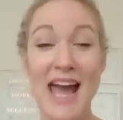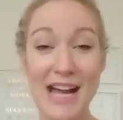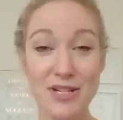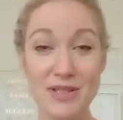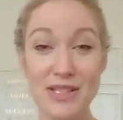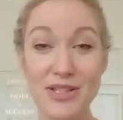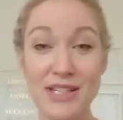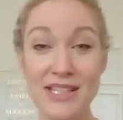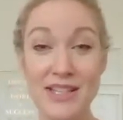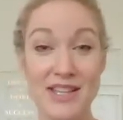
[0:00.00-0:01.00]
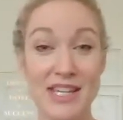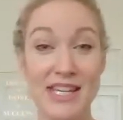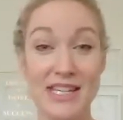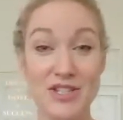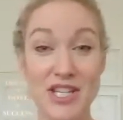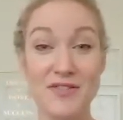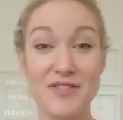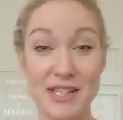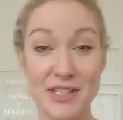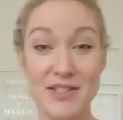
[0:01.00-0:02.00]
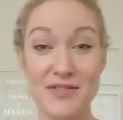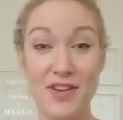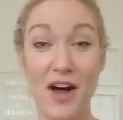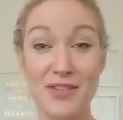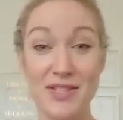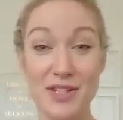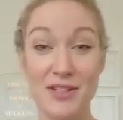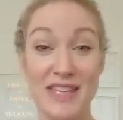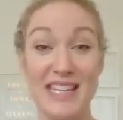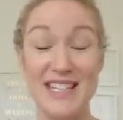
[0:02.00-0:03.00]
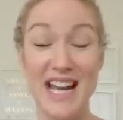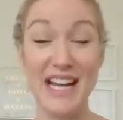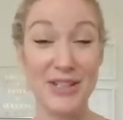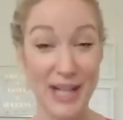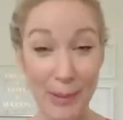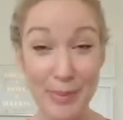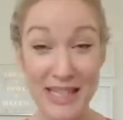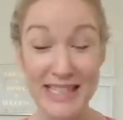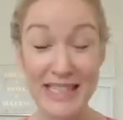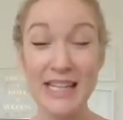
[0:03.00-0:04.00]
Ashley Good, the chief sales officer of the entire company,